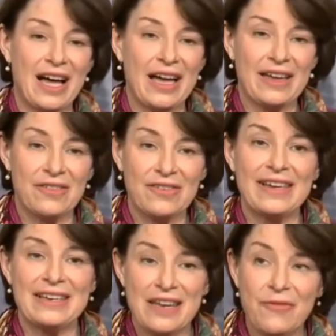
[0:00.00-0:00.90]
is
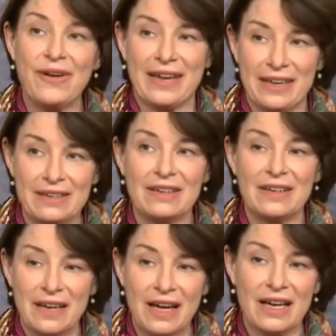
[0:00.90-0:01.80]
significant
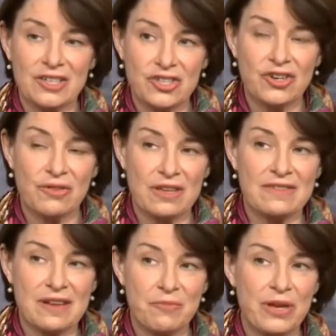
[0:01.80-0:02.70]
to show
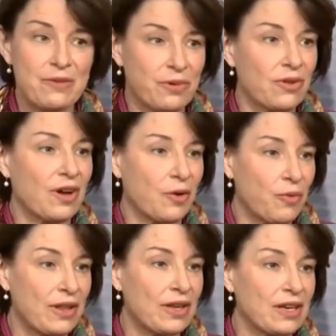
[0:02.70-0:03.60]
that some people are
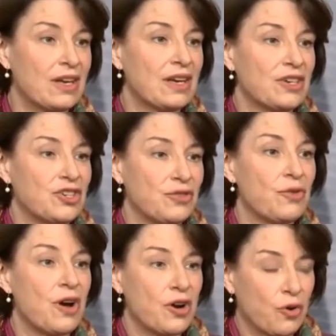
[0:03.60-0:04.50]
willing
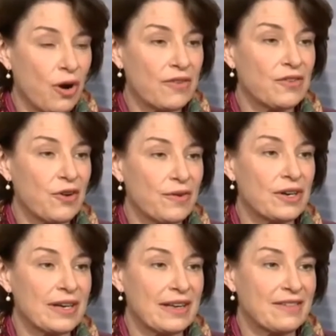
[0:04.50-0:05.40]
to cross
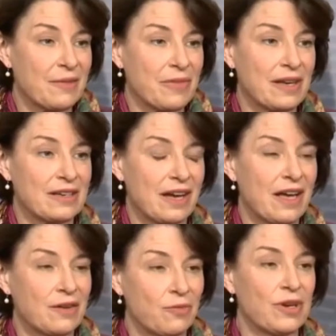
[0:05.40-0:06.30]
over to get something done,